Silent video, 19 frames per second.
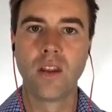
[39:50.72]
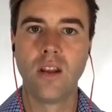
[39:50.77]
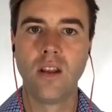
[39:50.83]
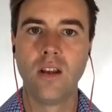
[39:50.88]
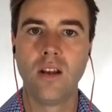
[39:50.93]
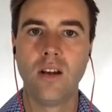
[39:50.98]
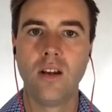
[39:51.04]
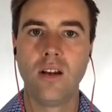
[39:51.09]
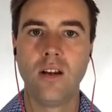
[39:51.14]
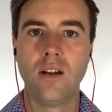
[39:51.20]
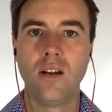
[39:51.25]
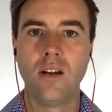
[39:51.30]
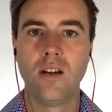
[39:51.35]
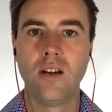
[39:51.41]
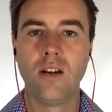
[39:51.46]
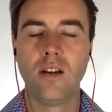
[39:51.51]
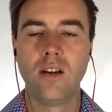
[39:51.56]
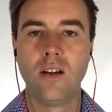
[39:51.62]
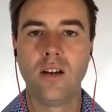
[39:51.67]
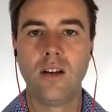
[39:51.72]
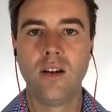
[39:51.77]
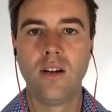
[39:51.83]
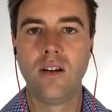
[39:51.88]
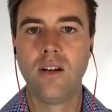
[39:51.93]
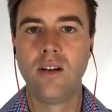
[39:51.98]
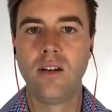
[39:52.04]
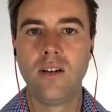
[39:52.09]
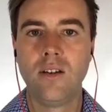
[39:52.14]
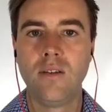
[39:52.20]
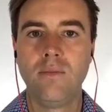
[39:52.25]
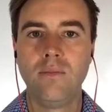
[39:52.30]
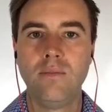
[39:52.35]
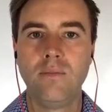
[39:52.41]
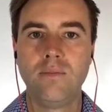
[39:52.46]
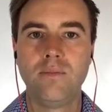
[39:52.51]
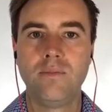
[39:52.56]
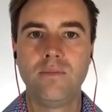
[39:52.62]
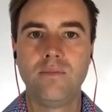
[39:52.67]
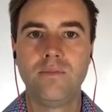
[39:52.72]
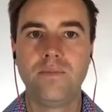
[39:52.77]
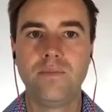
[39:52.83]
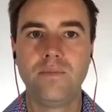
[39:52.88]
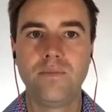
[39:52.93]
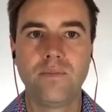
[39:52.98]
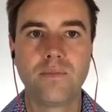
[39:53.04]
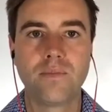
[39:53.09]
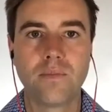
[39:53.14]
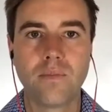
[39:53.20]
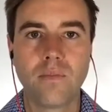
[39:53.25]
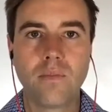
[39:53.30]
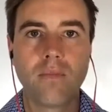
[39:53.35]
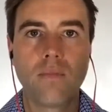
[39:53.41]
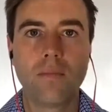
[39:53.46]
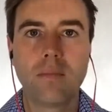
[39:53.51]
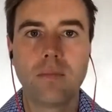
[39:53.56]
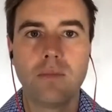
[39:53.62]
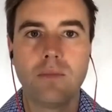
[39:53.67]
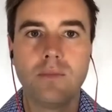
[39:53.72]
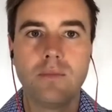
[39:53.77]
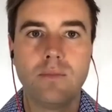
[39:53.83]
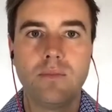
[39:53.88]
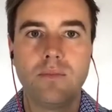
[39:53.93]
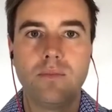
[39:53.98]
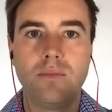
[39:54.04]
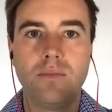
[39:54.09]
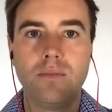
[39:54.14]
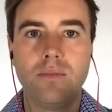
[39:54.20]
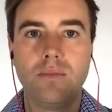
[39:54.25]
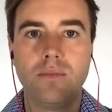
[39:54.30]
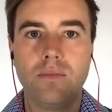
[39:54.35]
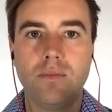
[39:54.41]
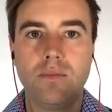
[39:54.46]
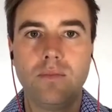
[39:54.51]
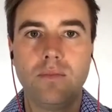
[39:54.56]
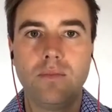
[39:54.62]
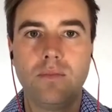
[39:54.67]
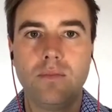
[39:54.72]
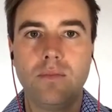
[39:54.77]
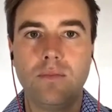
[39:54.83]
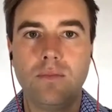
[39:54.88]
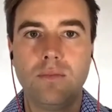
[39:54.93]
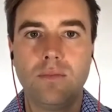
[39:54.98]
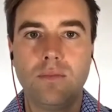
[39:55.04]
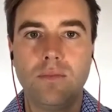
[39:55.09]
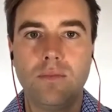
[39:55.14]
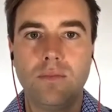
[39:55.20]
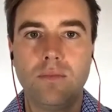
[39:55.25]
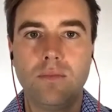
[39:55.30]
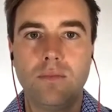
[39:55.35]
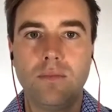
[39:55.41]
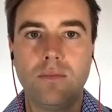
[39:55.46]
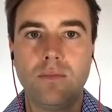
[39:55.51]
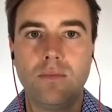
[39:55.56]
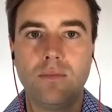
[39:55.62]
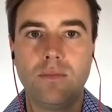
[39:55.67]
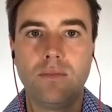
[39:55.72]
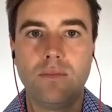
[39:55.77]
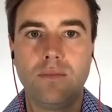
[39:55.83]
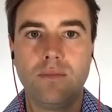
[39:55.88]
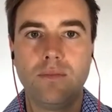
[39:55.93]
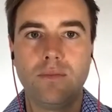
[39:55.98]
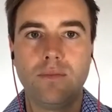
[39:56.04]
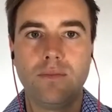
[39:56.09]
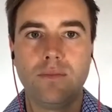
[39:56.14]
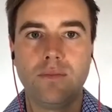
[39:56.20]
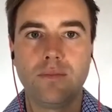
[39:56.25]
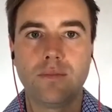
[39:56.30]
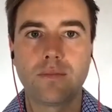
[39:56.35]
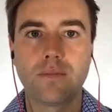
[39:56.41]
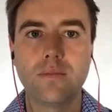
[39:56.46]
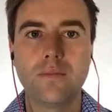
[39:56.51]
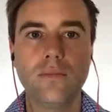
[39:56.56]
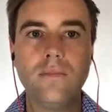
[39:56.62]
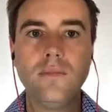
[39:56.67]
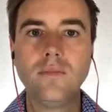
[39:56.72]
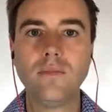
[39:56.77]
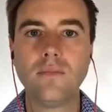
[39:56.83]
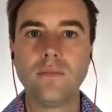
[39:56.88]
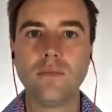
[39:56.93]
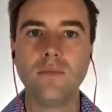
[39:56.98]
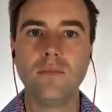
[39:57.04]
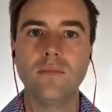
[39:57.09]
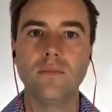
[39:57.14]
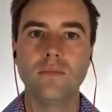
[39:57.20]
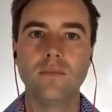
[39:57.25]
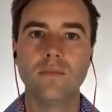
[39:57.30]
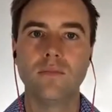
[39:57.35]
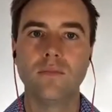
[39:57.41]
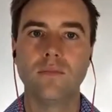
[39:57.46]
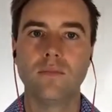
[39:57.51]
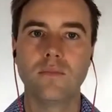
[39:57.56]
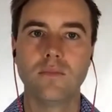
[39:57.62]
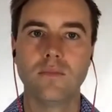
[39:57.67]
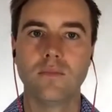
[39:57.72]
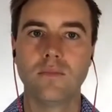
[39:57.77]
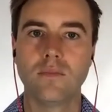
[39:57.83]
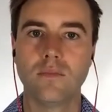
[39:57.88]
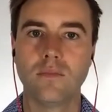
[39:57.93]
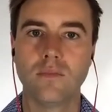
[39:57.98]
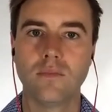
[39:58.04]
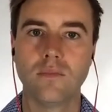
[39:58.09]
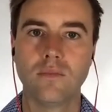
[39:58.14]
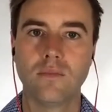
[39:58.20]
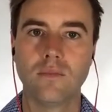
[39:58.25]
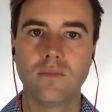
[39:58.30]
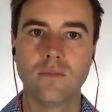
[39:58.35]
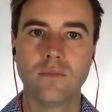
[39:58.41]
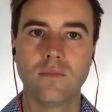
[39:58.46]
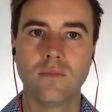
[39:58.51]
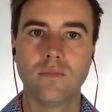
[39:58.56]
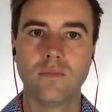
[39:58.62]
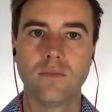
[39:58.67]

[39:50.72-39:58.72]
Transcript: (not speaking)